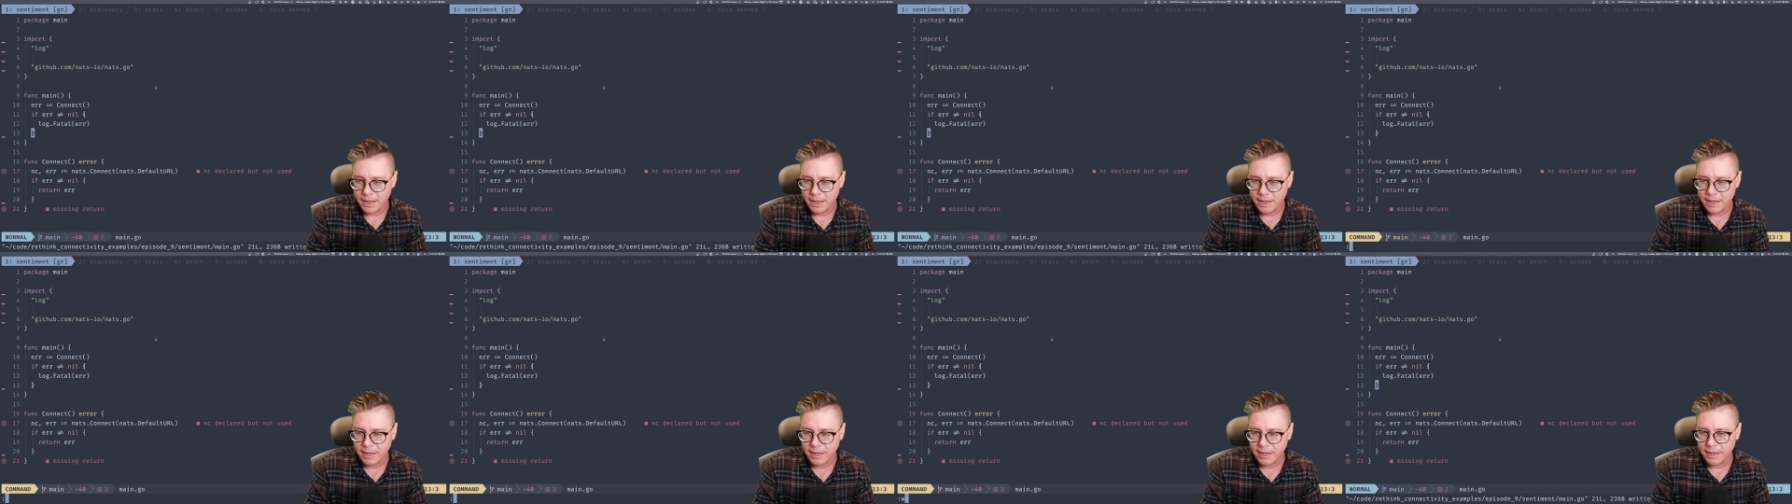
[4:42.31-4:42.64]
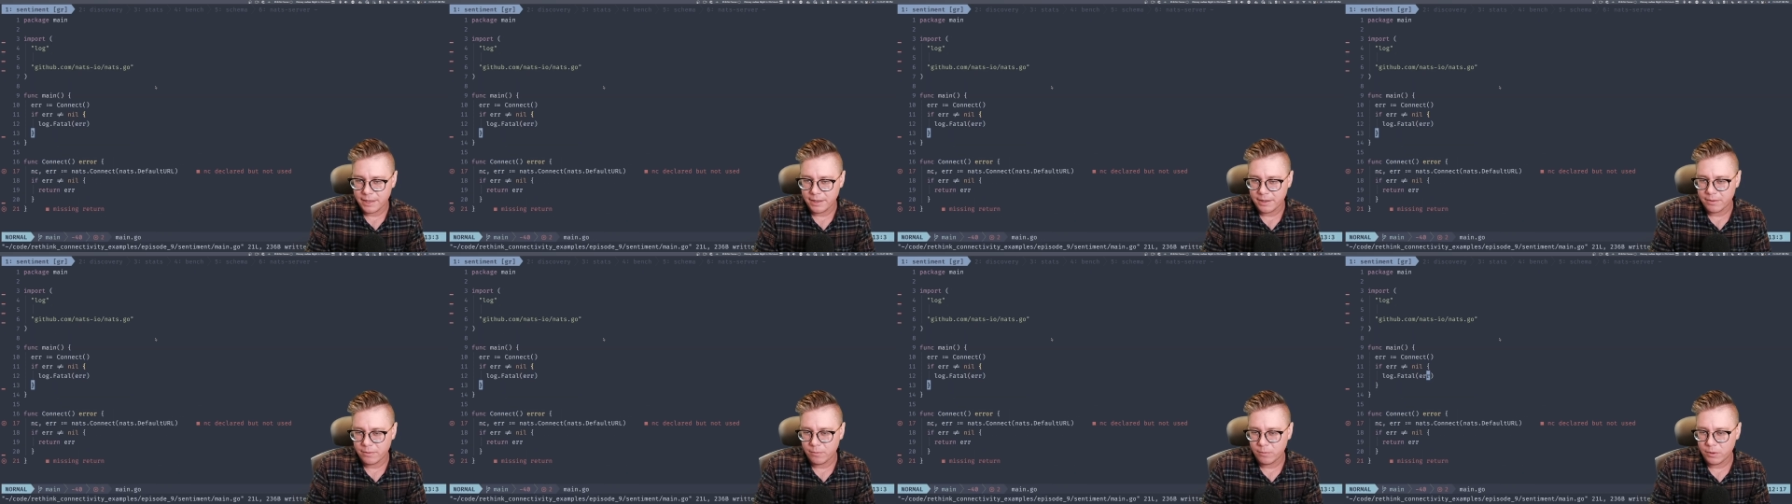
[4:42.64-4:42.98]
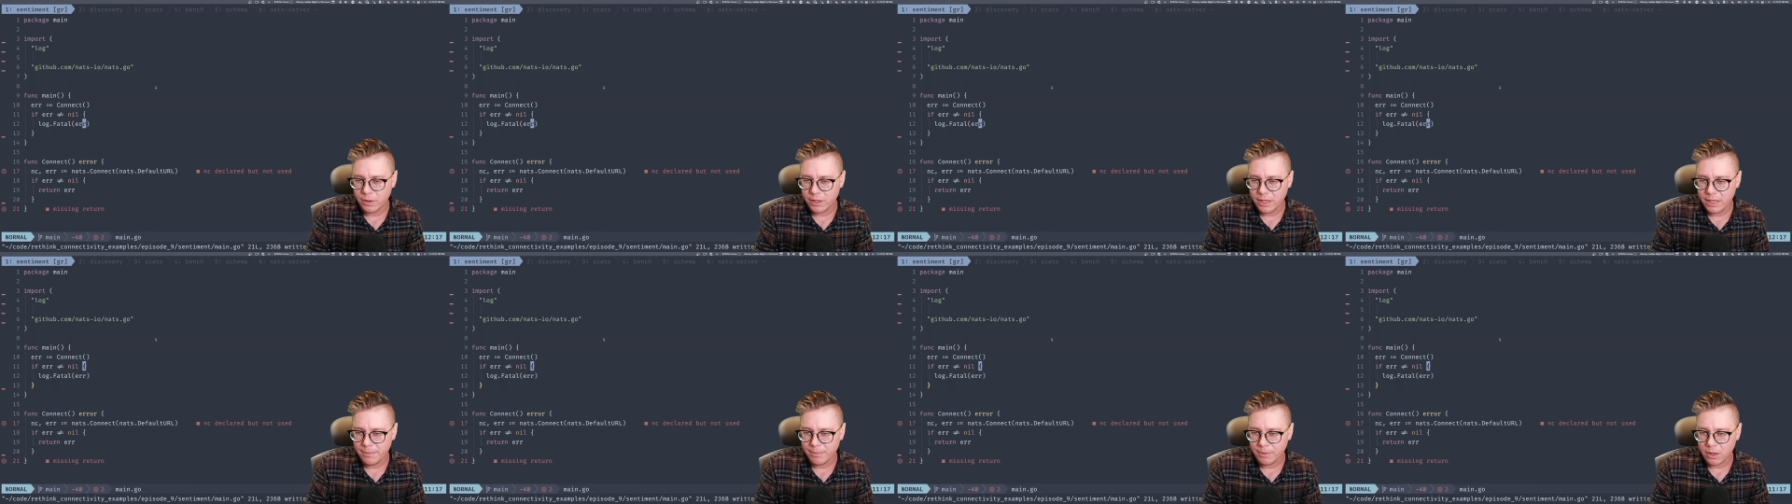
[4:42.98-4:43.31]
And
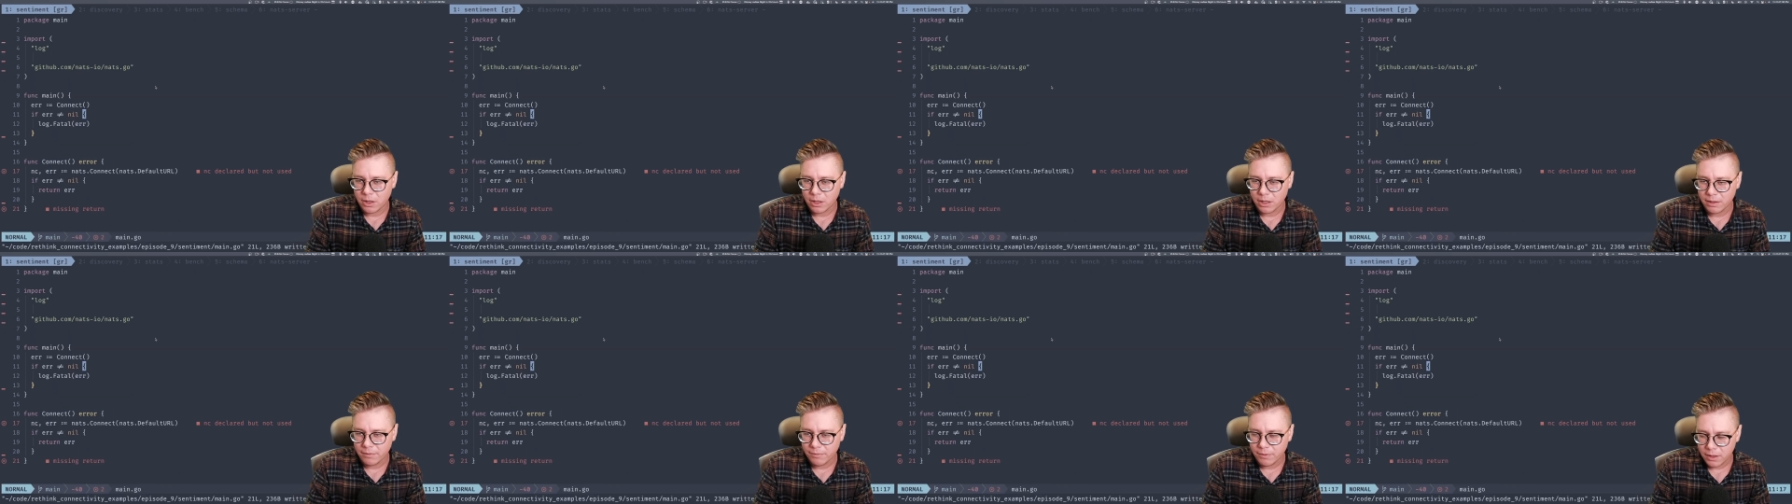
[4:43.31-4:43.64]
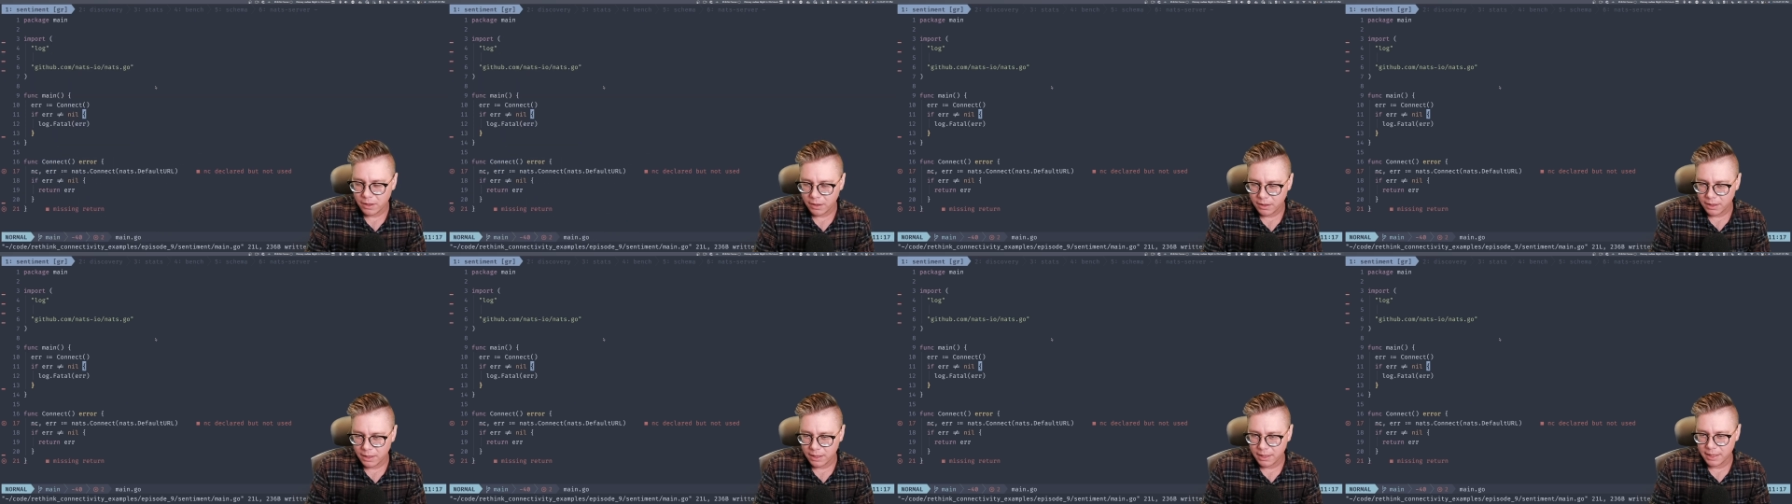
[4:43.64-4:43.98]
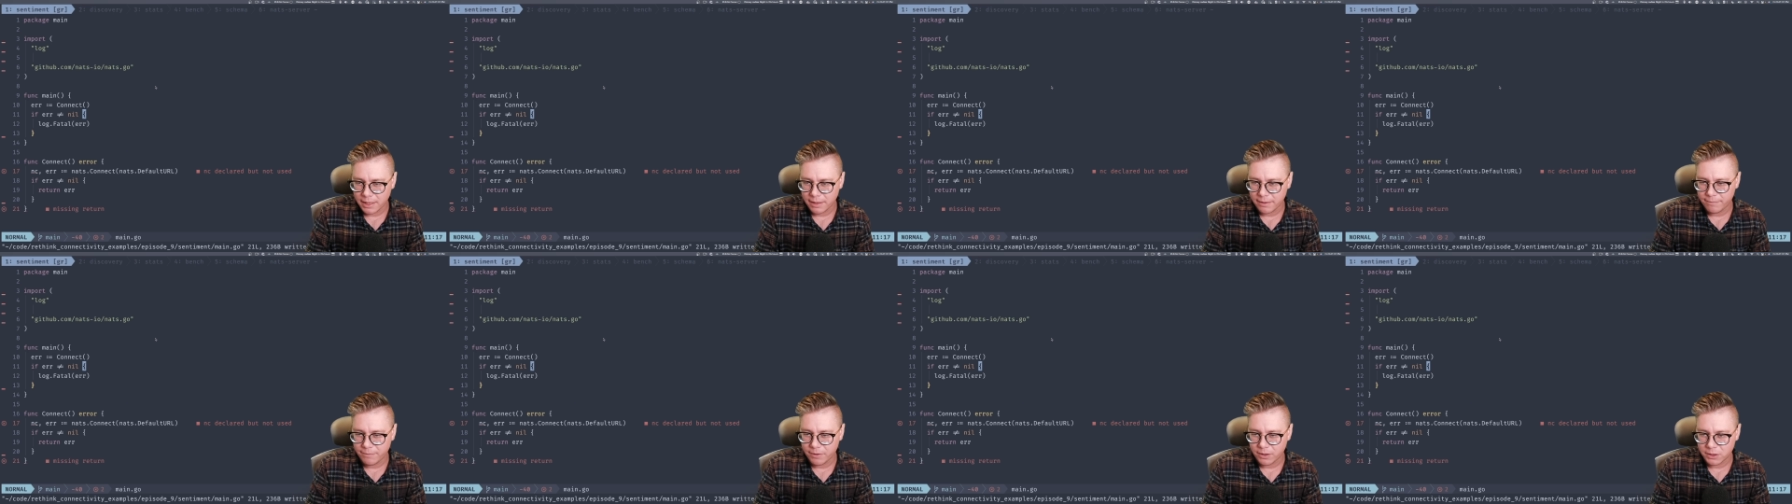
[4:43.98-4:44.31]
we'll keep all of our
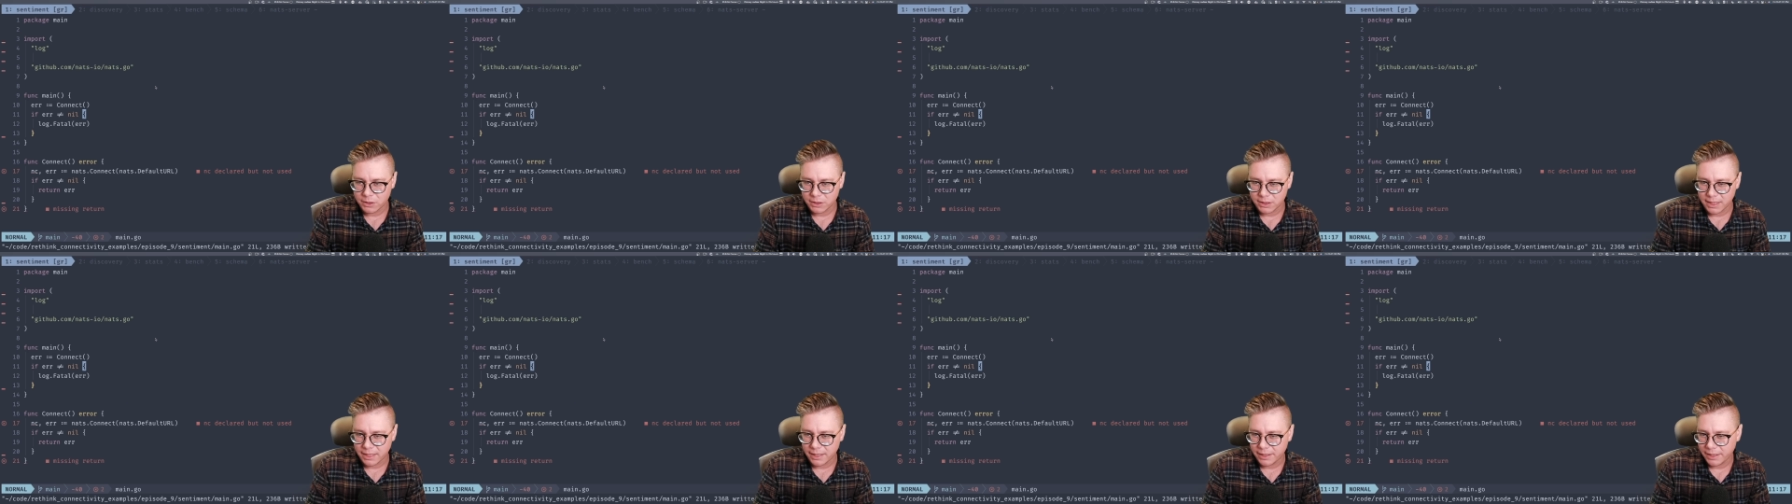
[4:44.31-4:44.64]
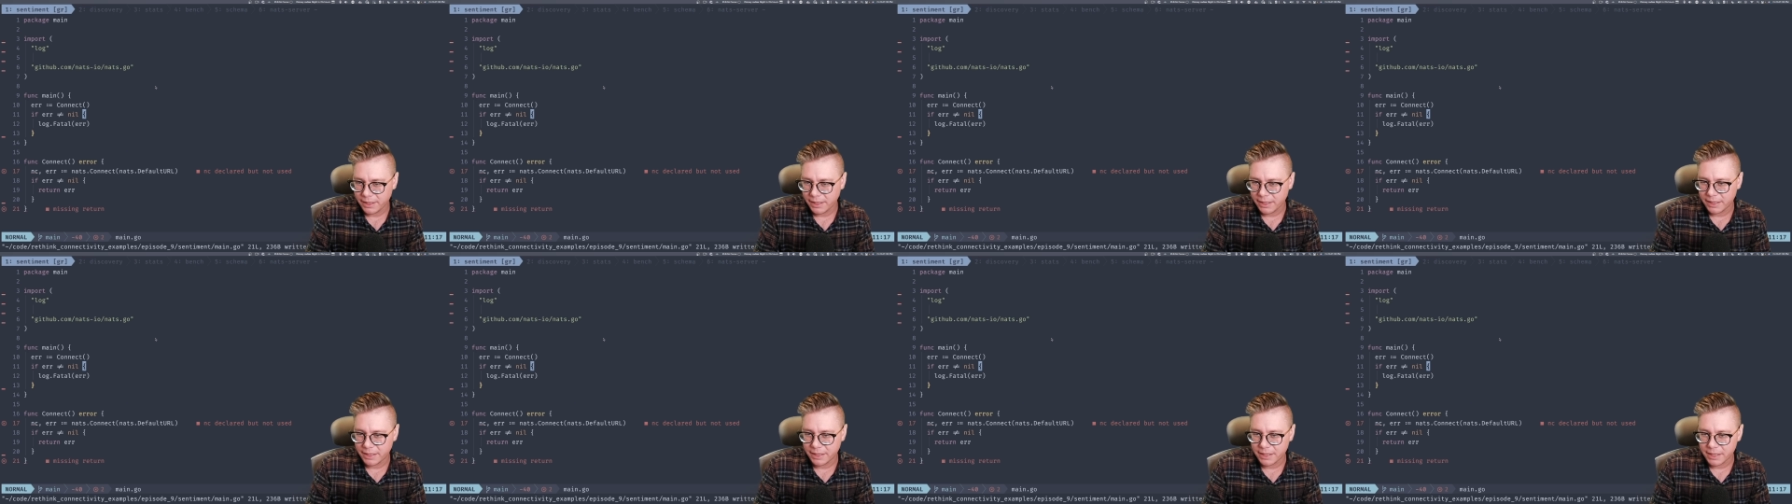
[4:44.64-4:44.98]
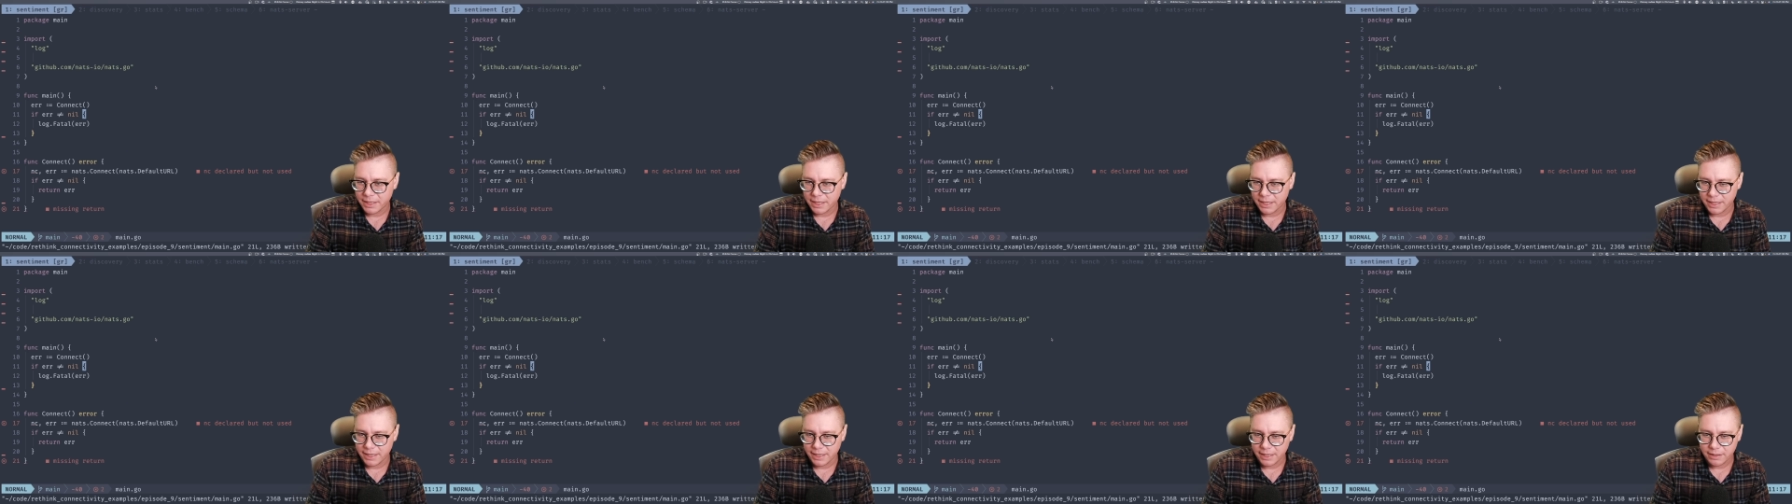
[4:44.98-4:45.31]
functionality in
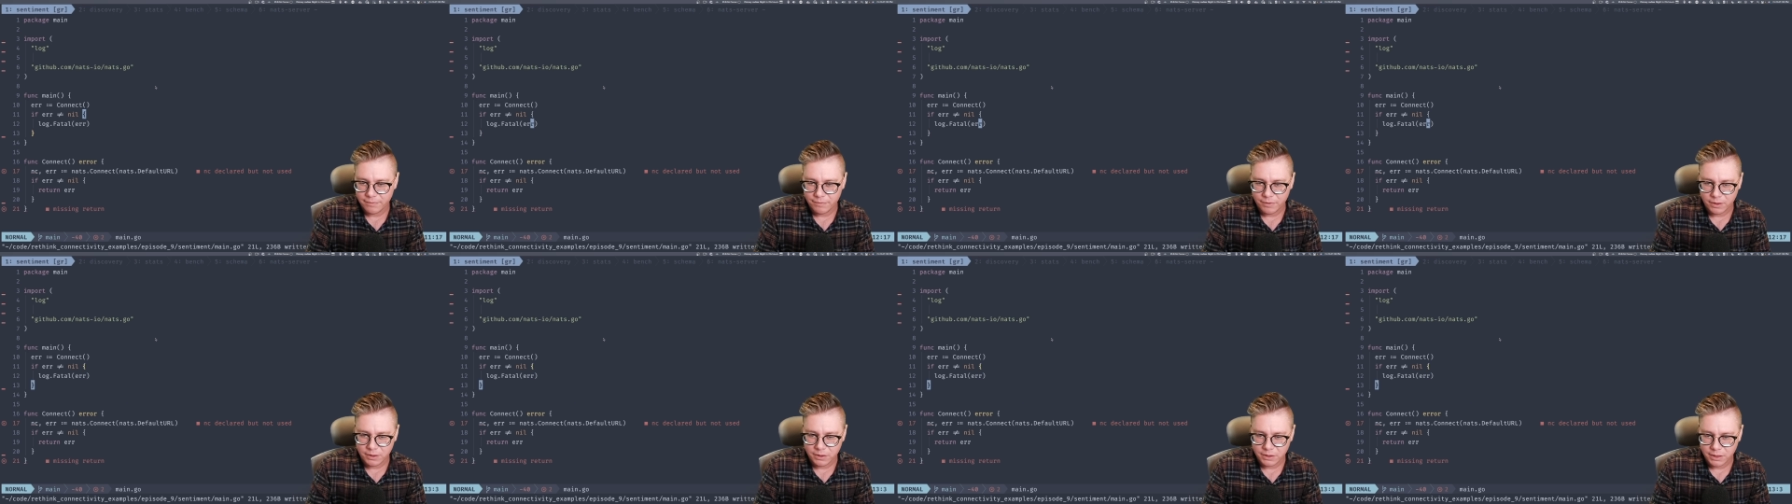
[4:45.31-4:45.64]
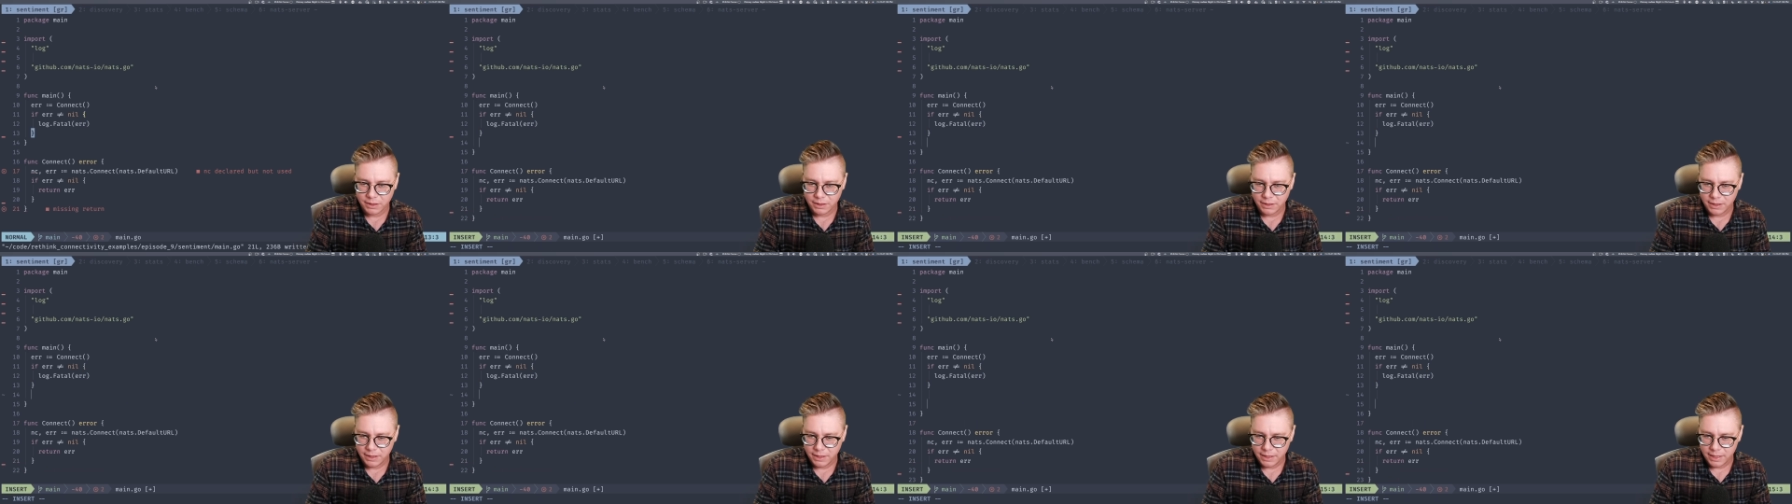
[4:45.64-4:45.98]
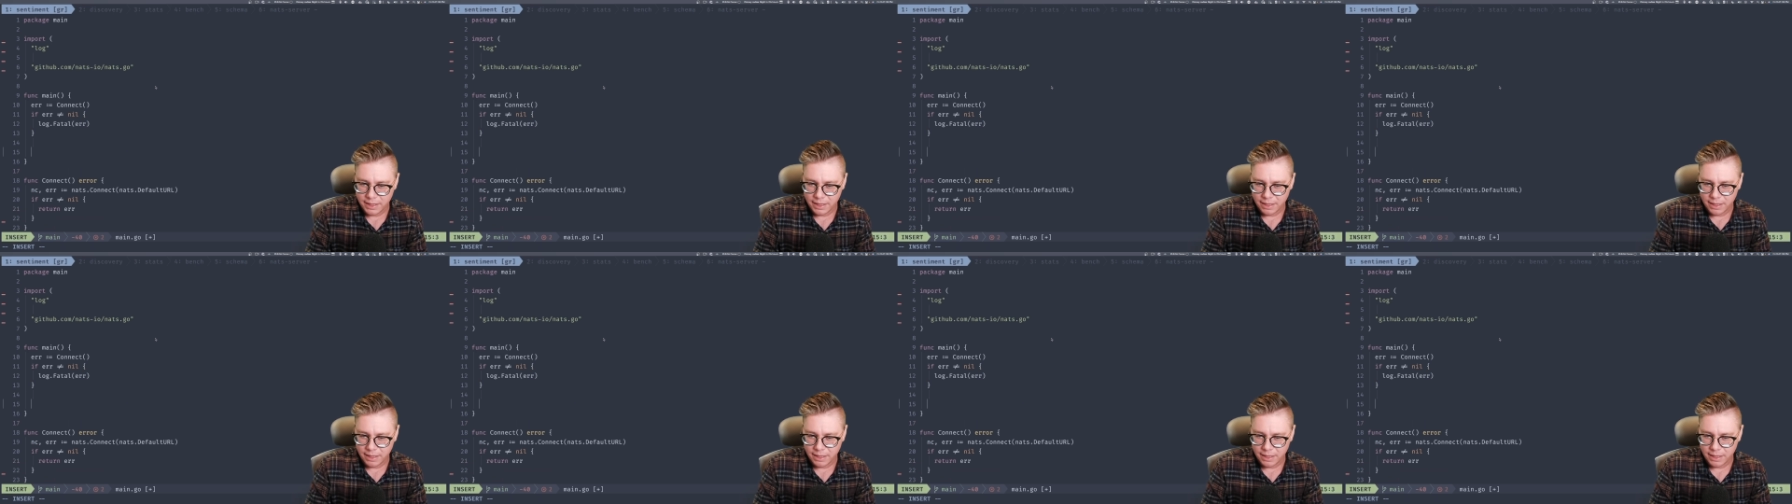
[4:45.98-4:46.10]
the connect function,